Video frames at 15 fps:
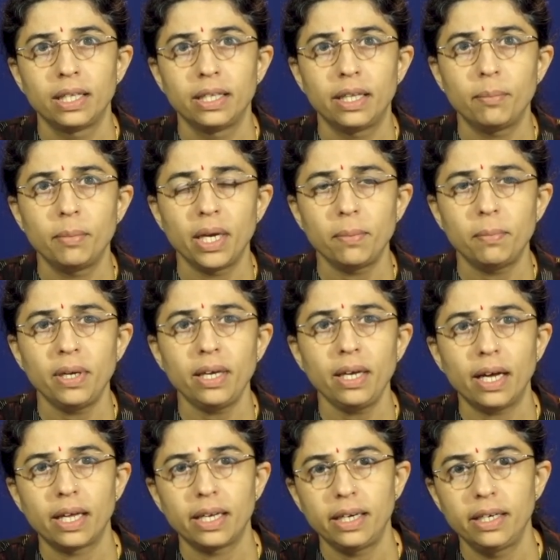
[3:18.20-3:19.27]
There may
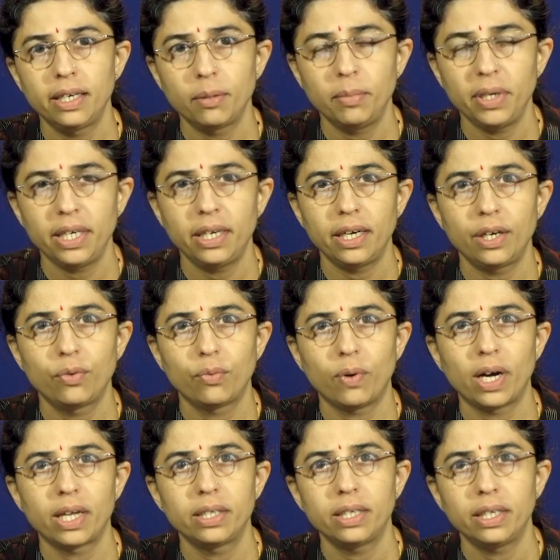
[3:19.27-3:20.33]
be an intermediate
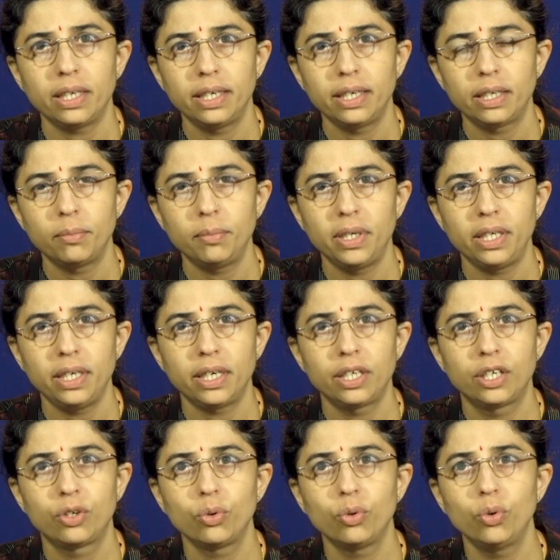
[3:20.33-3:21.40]
1, intermediate
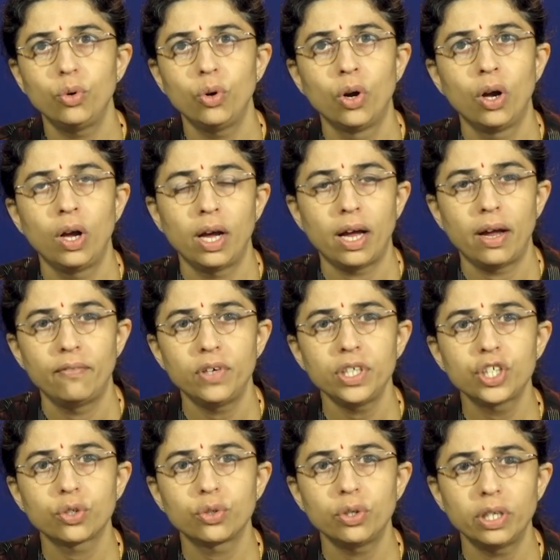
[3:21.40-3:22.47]
2
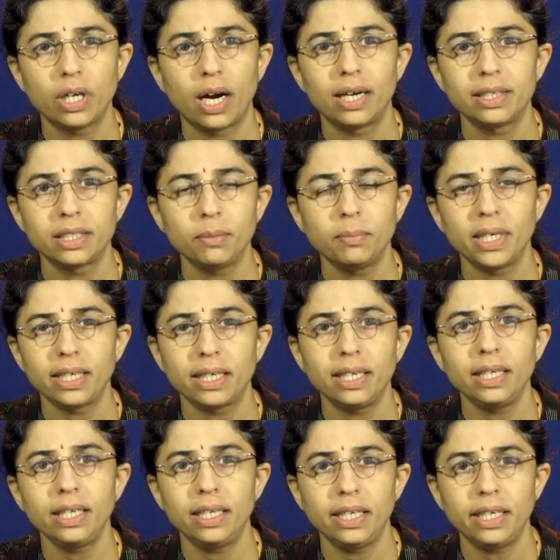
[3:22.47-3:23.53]
which could
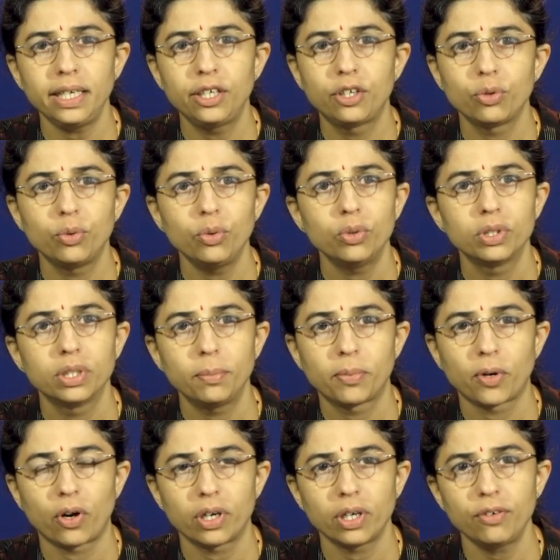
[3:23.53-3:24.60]
ultimately lead to the
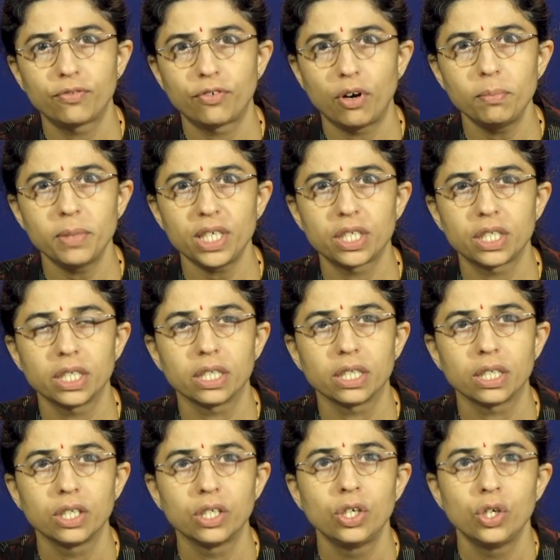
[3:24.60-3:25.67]
product
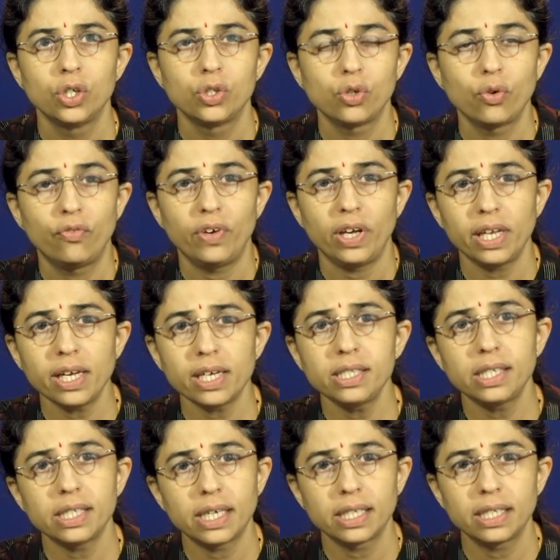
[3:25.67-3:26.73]
formation. So,
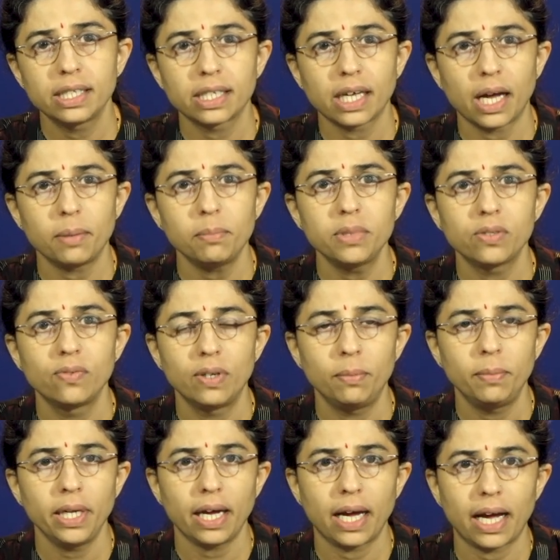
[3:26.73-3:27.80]
various enzymes will
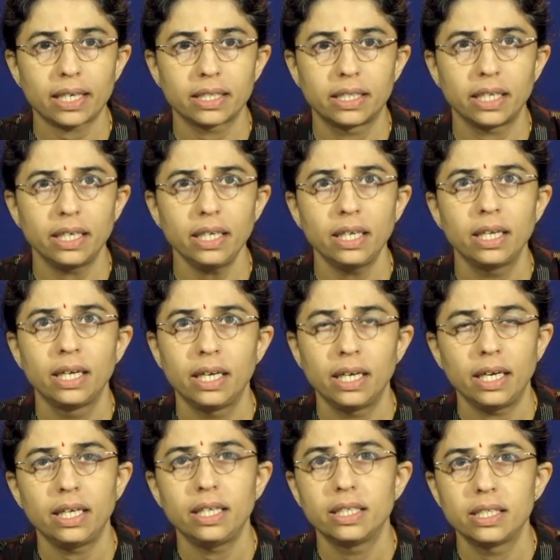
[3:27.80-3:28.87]
be acting
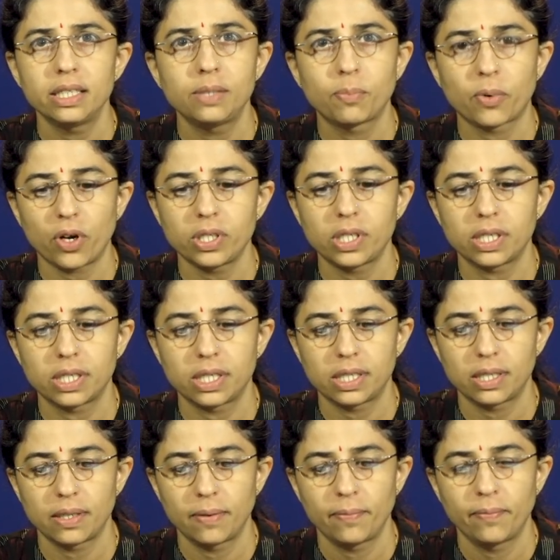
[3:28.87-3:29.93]
in this
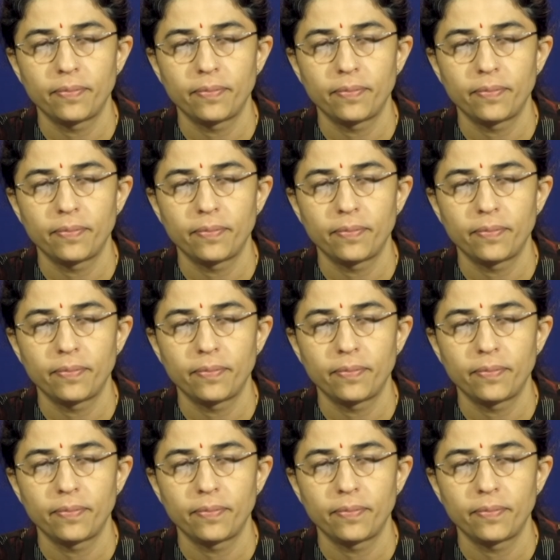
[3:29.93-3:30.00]
process.